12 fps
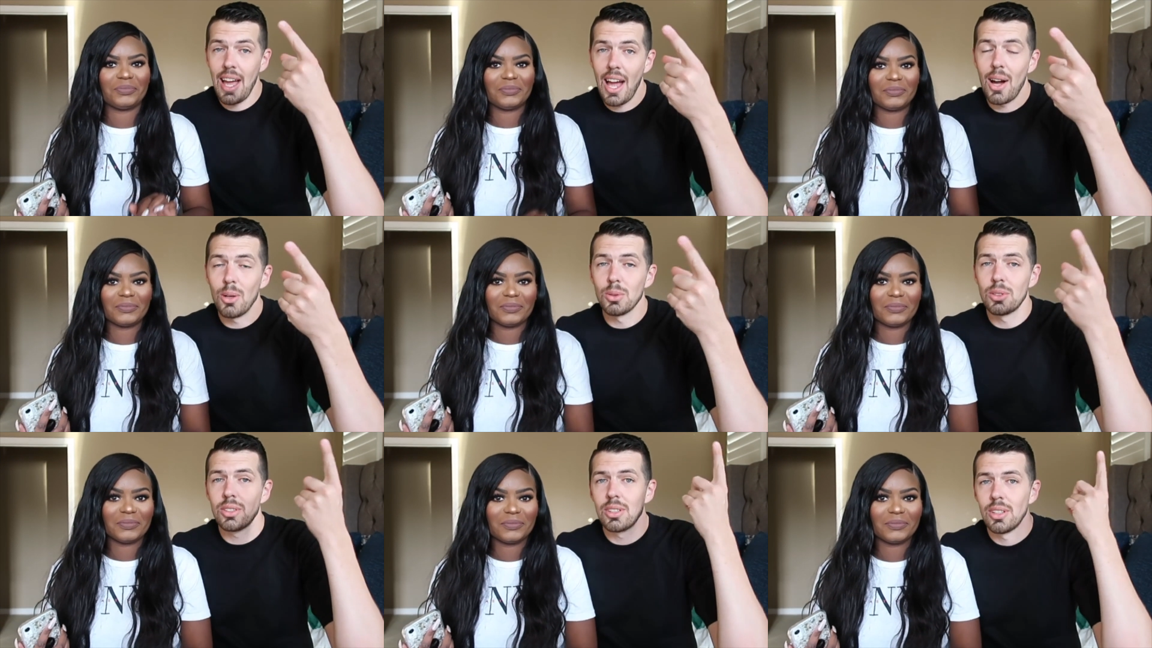
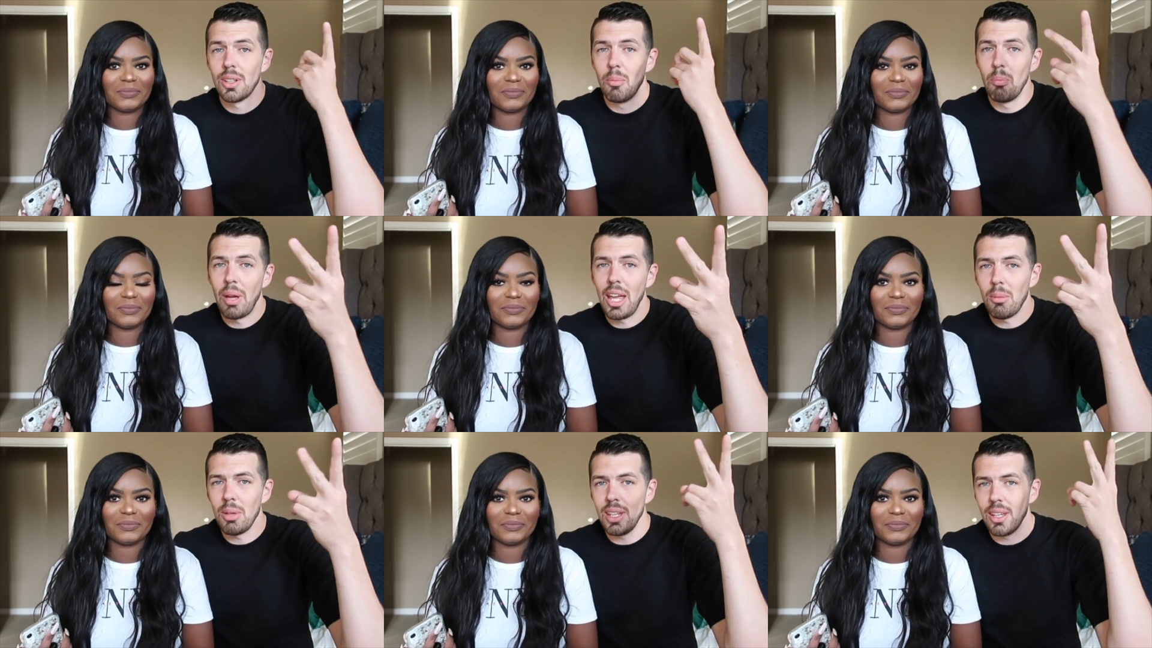Speaker 1: house,
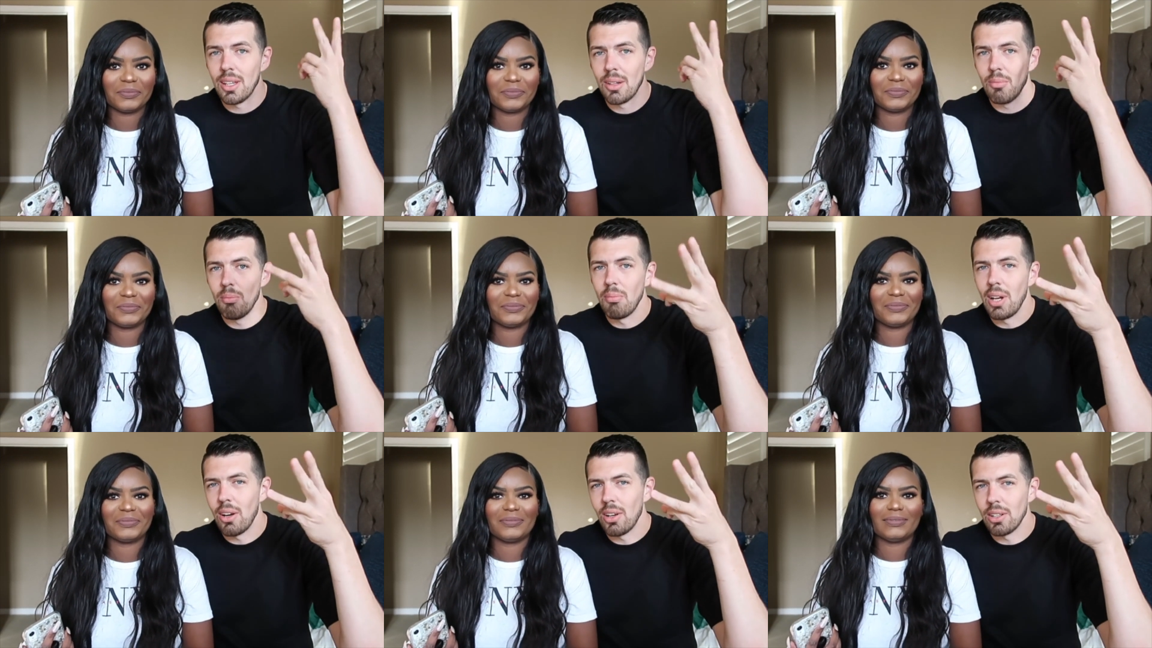baby,
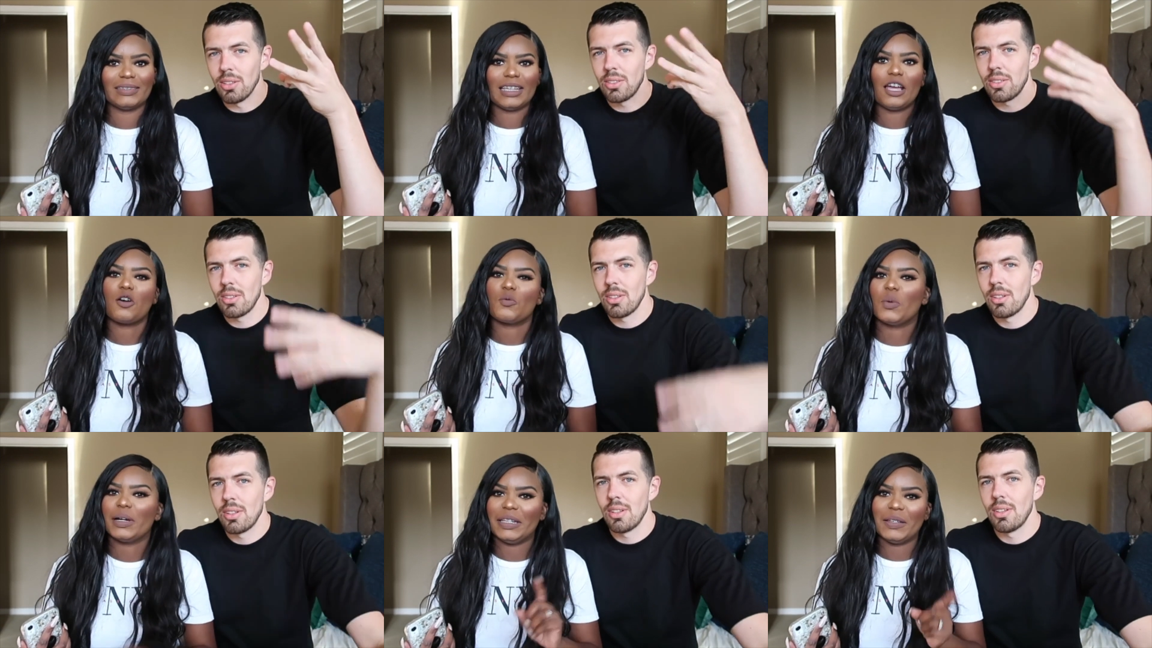marriage.
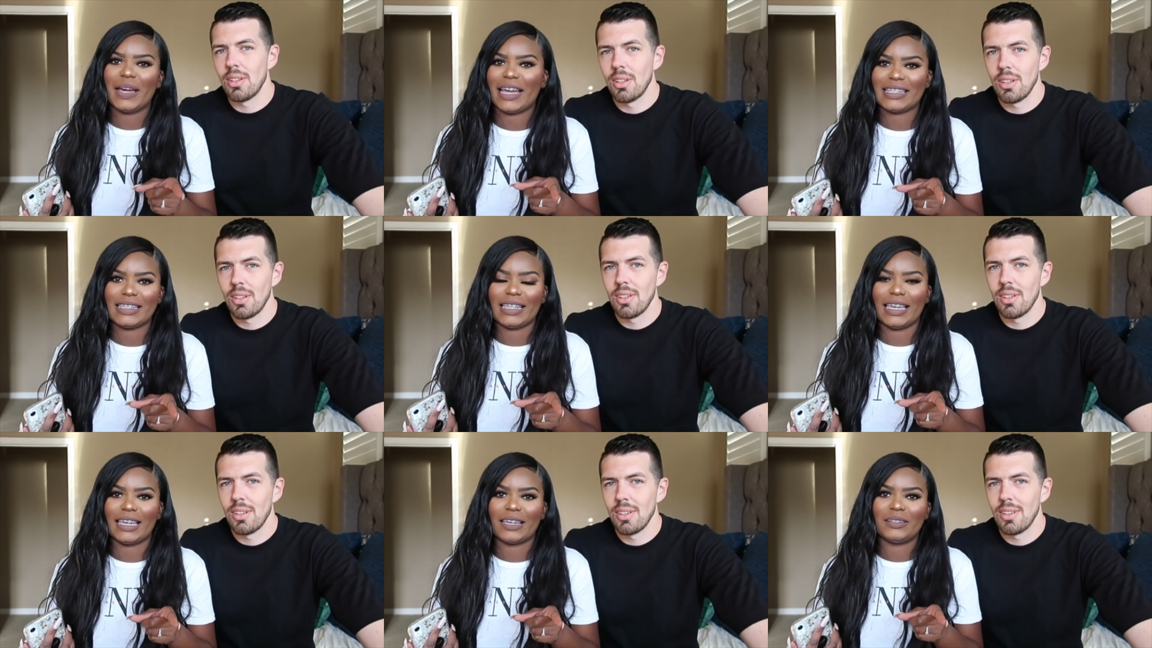
Speaker 2: What do you guys
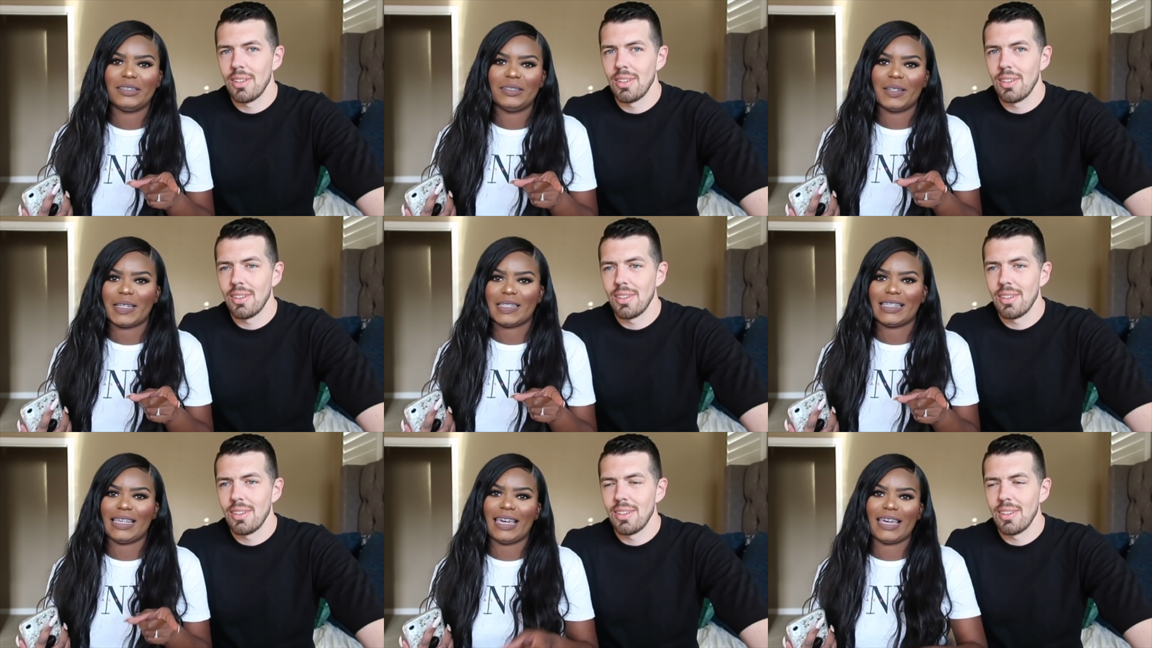think? Do you guys
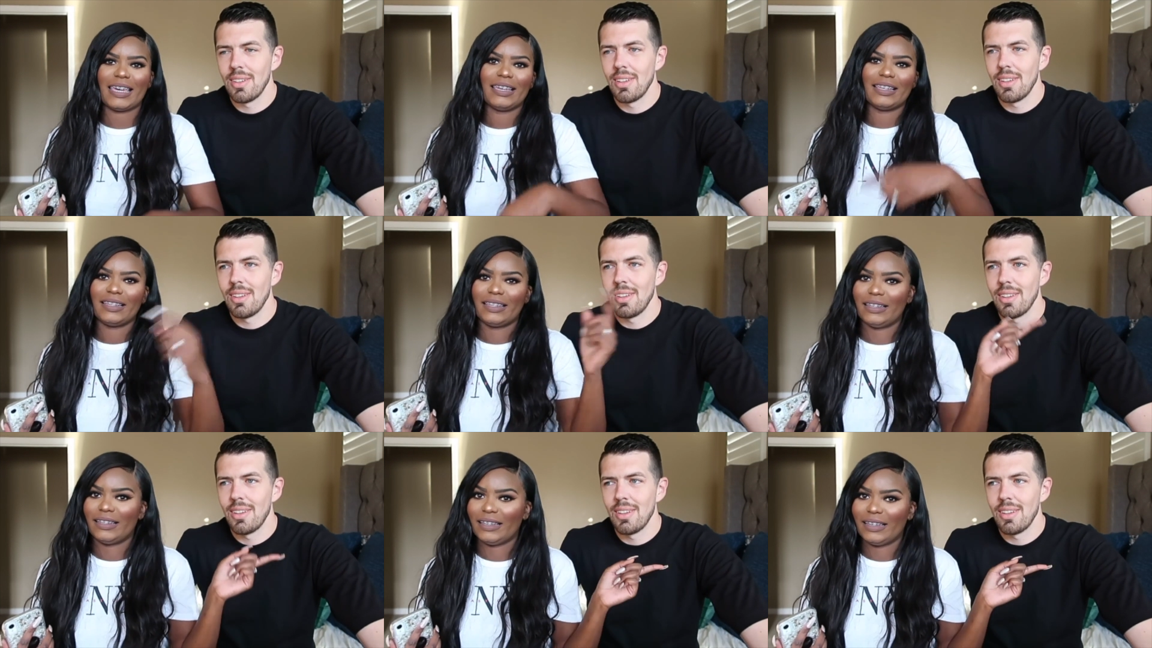think
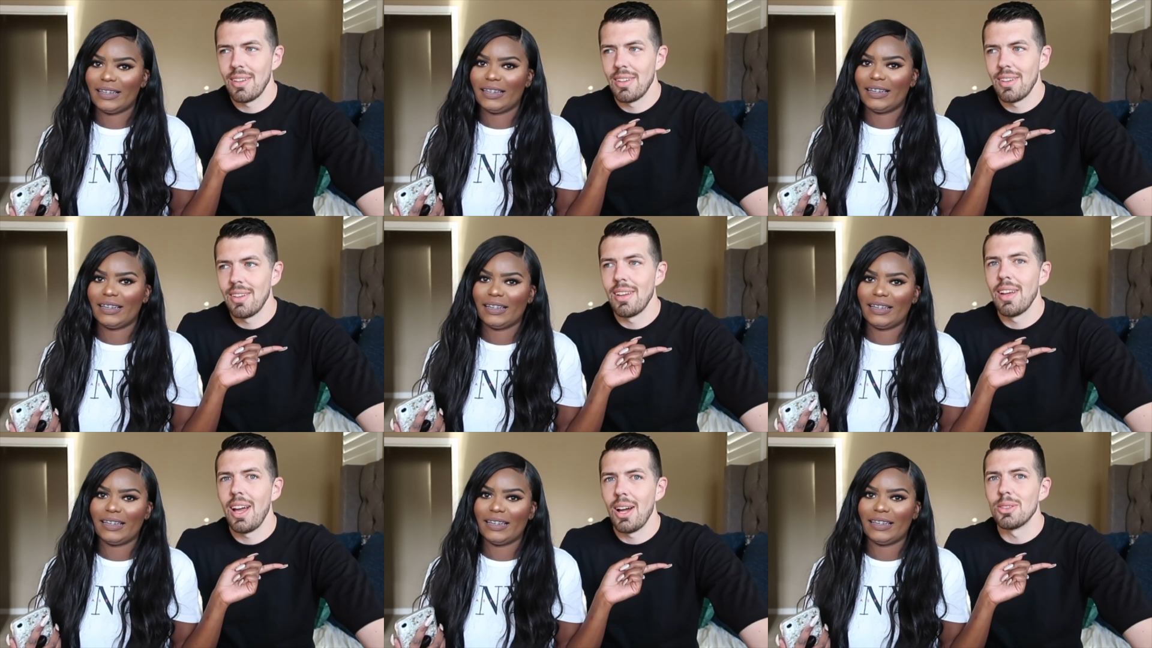
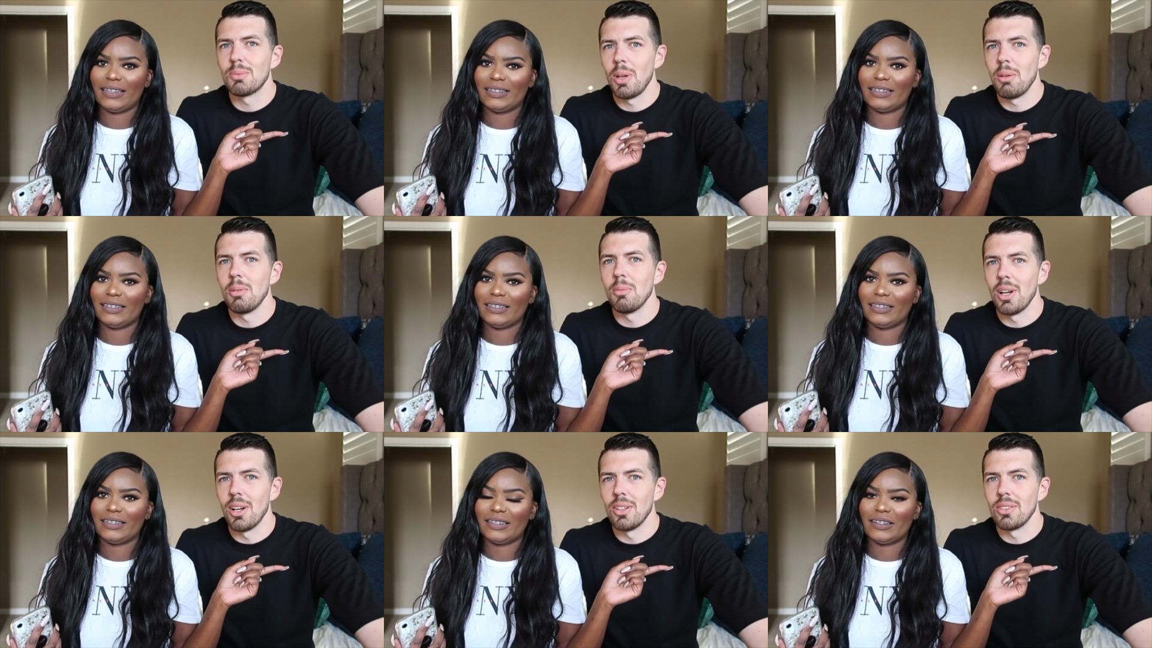
Speaker 1: house baby
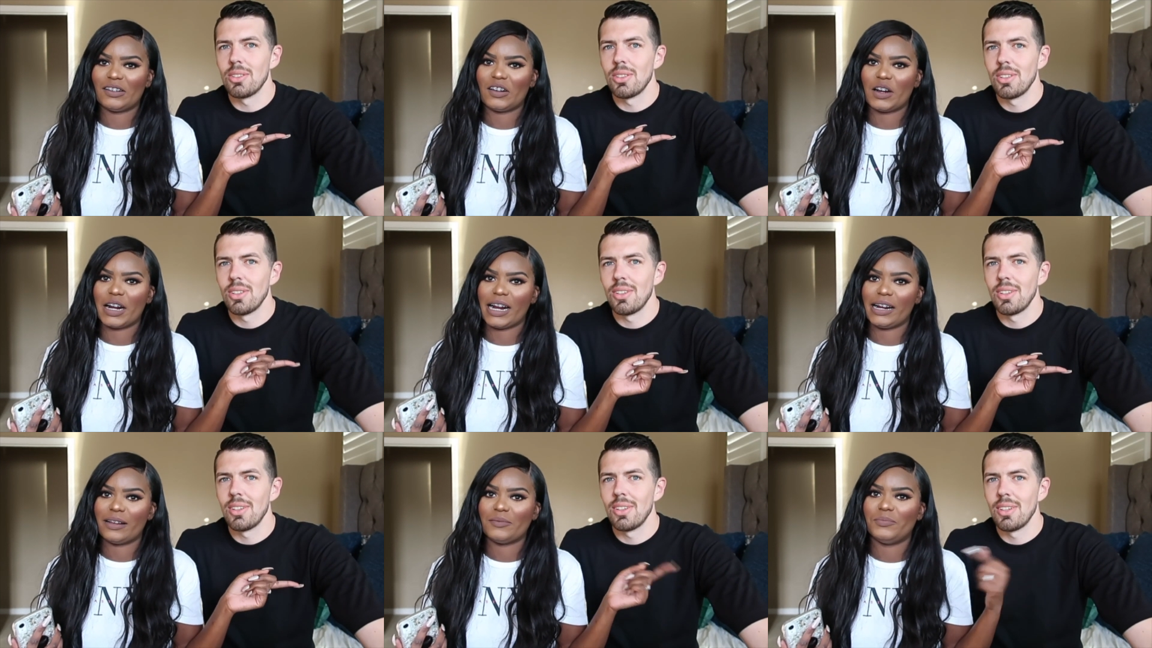marriage
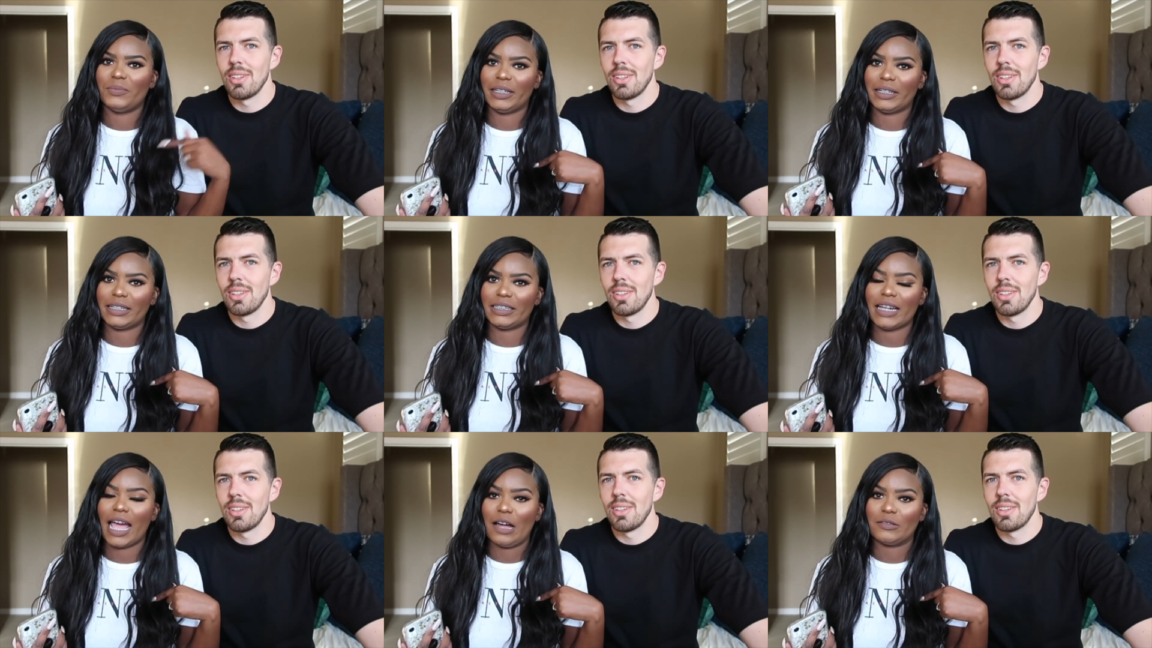
Speaker 2: or marriage
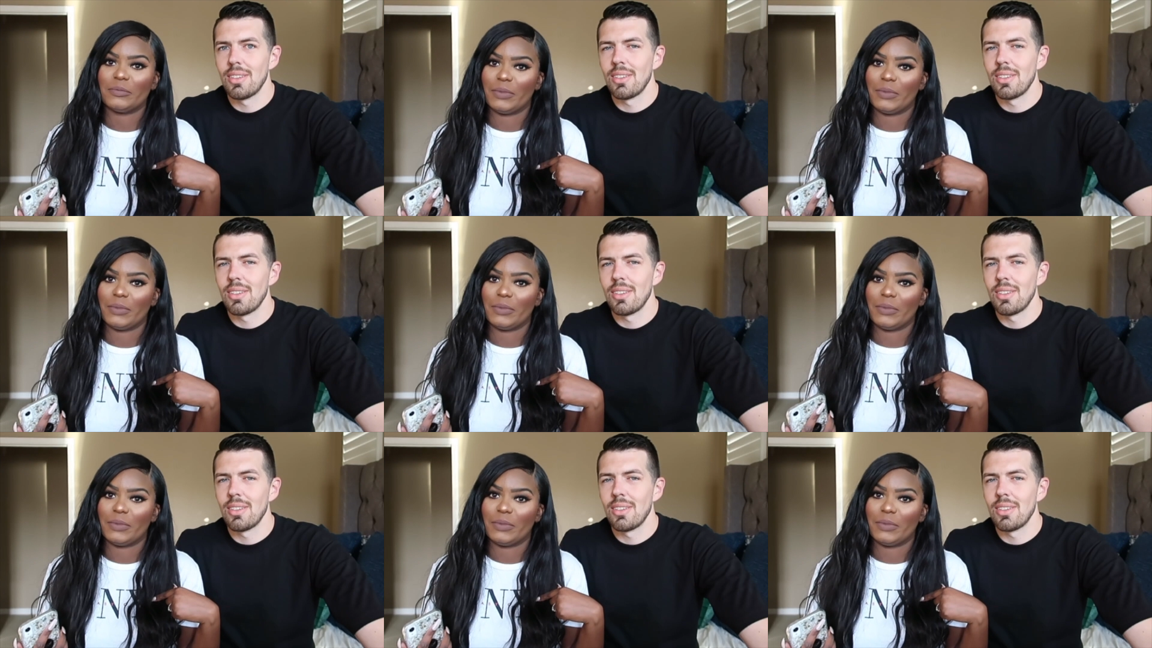house